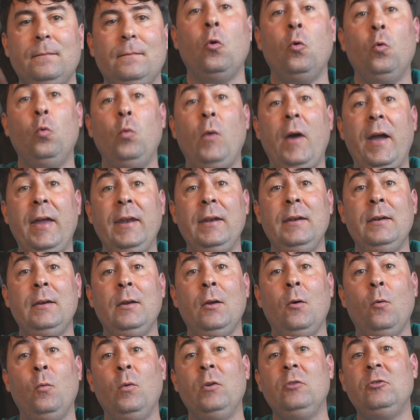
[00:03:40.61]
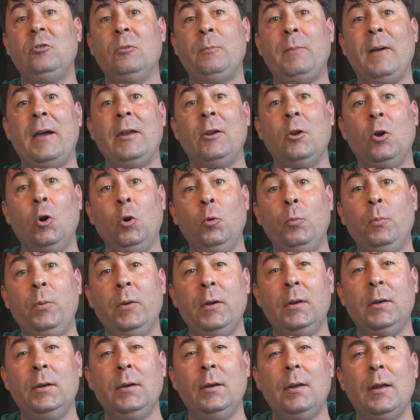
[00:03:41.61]
When will Japan
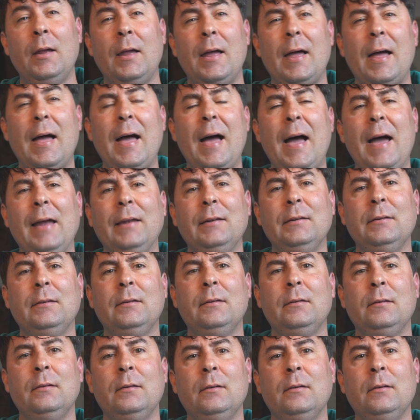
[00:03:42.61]
open, and